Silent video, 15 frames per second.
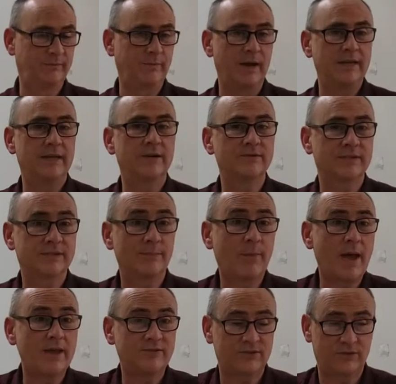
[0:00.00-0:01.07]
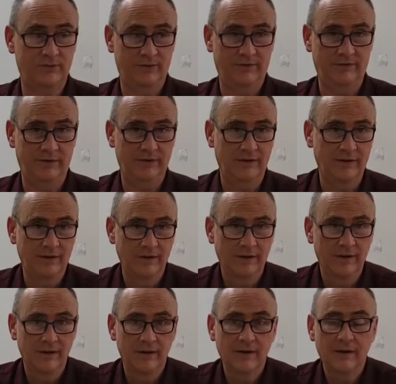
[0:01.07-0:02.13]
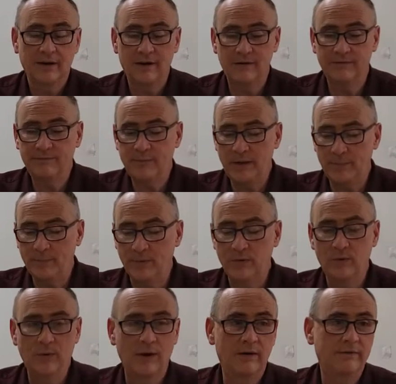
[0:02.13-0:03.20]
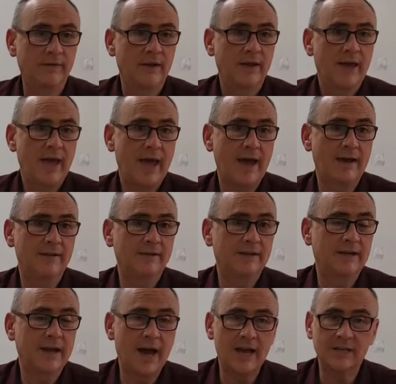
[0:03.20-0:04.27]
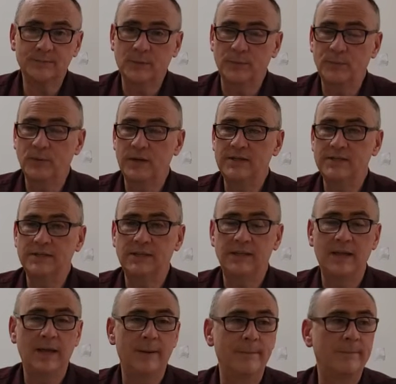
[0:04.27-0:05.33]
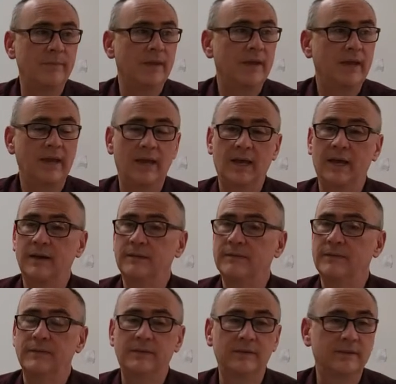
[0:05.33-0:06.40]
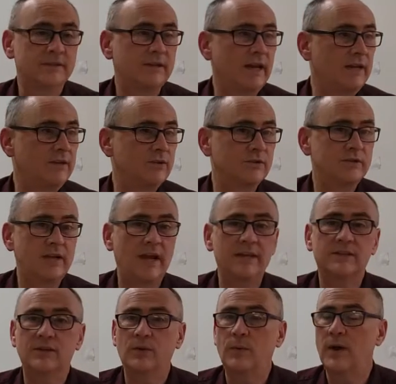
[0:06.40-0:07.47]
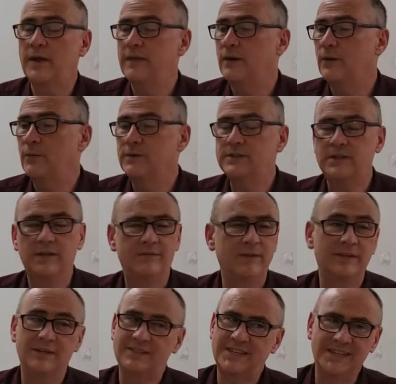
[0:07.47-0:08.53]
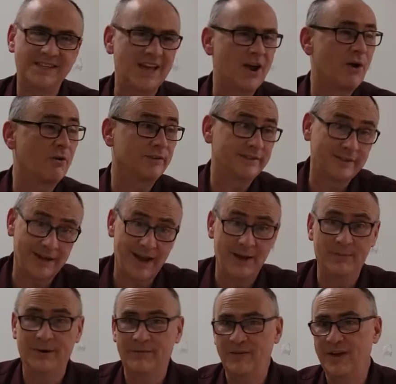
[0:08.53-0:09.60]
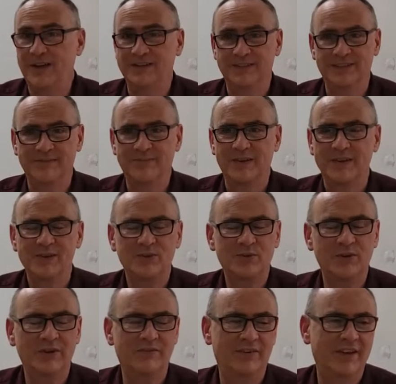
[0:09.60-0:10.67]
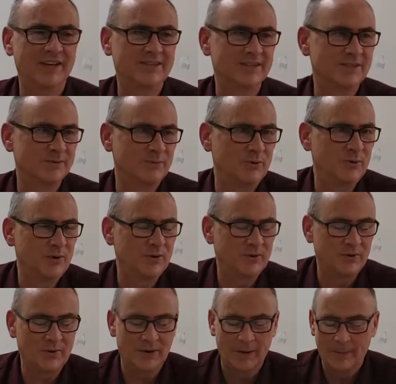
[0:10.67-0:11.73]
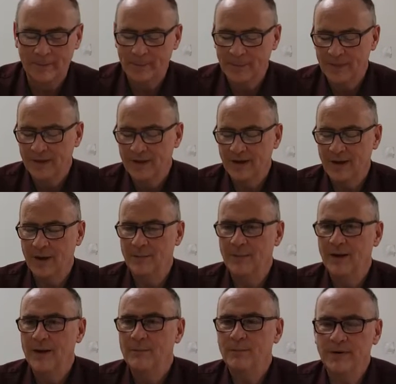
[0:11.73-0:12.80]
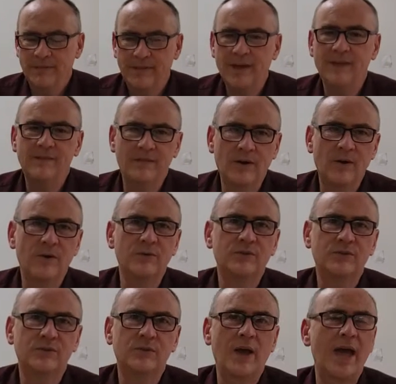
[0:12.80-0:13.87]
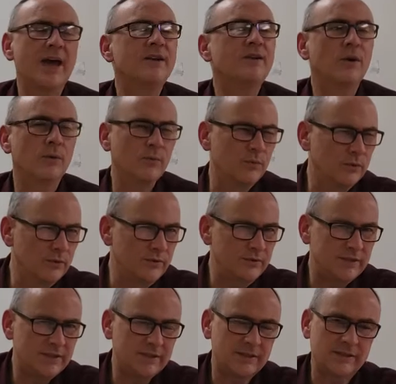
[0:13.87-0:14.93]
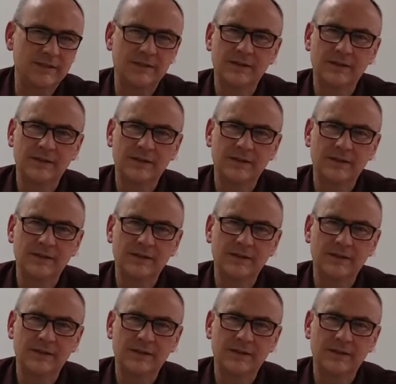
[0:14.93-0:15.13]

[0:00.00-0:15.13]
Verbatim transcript: my years as a pastor even, of people who have had the gospel preached to them and Satan just takes it away, they don't receive it. You see that all the time in evangelism, street evangelism, door to door. Um, but then those who had no root,